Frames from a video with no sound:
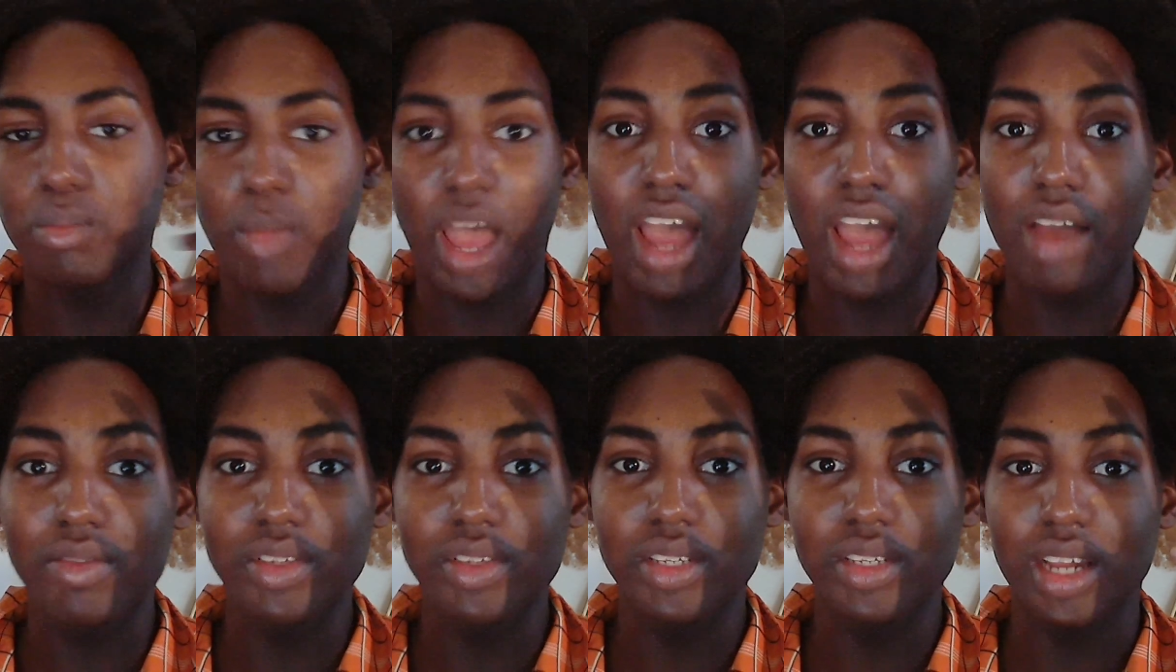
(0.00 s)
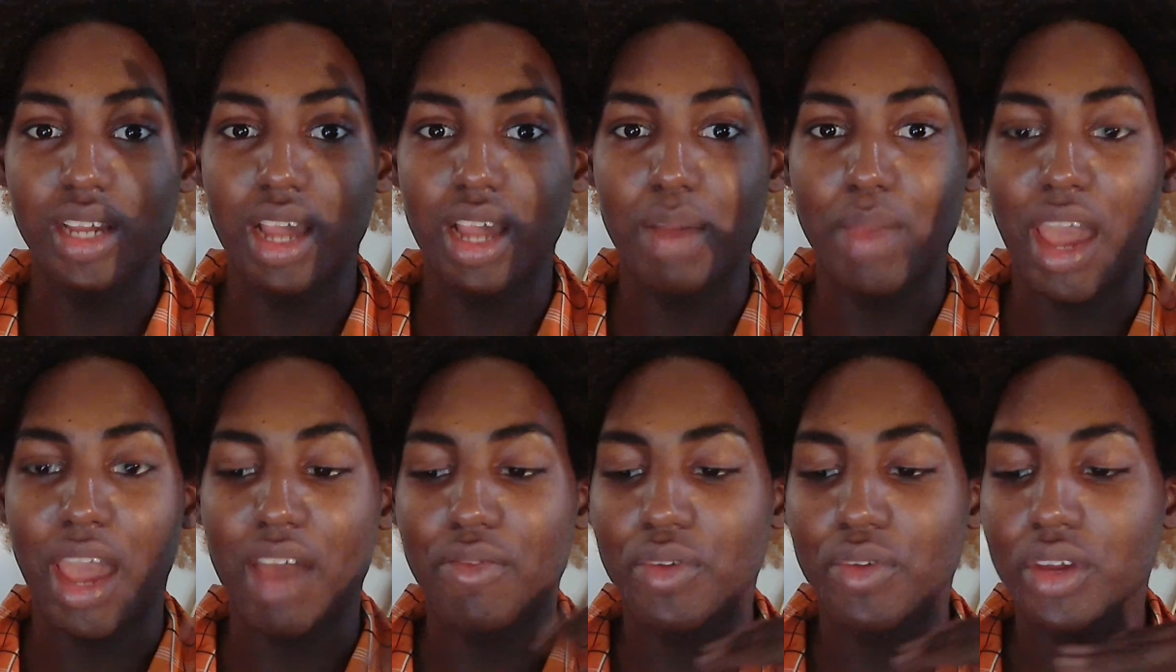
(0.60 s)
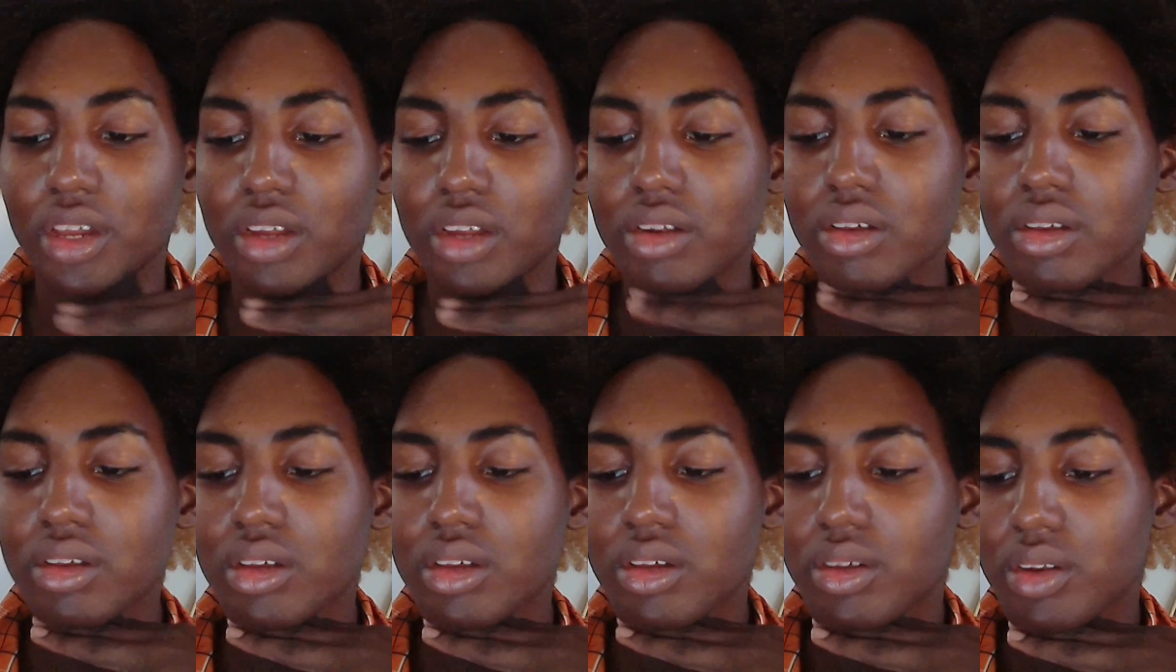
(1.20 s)
obviously I'm African.
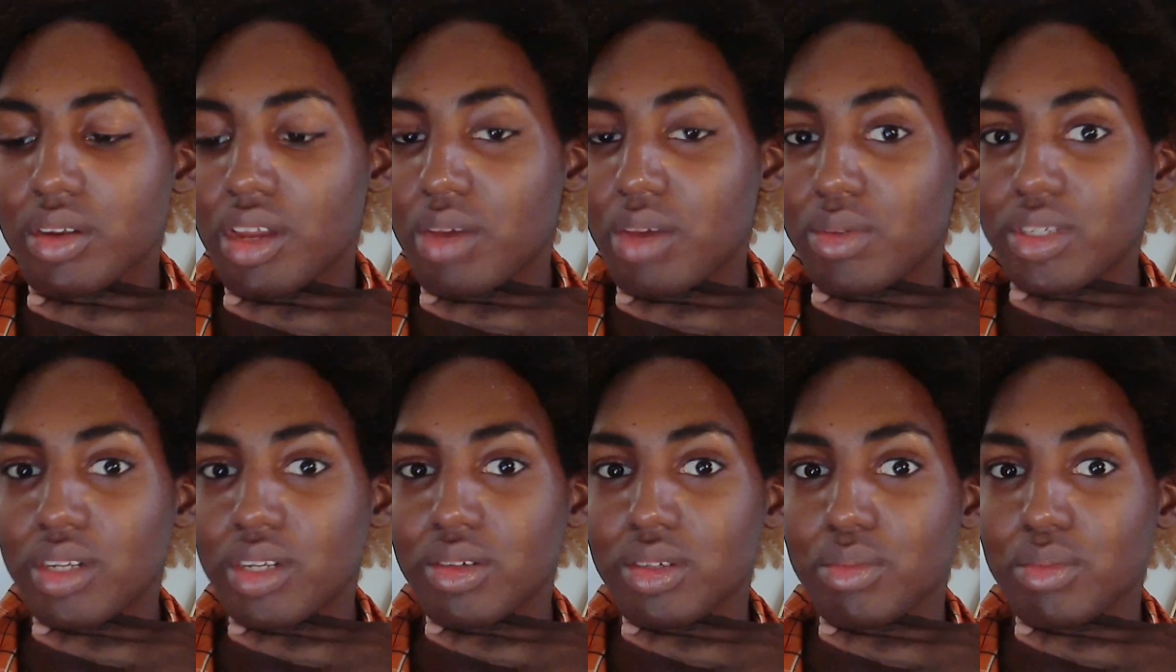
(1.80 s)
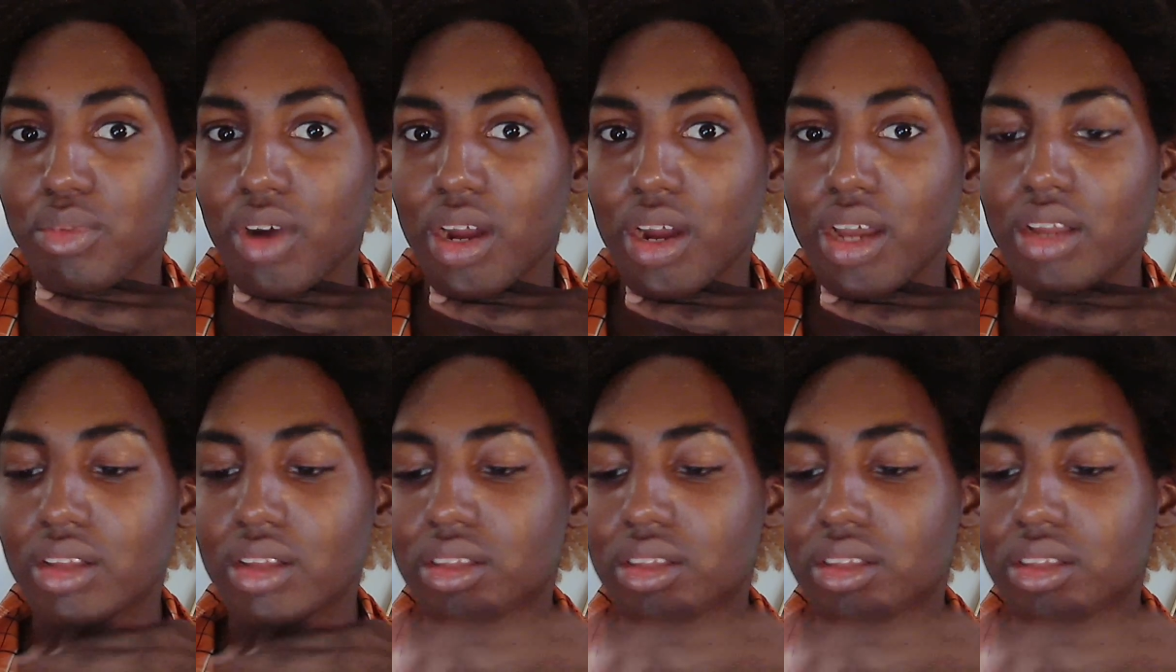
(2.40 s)
That was no surprise.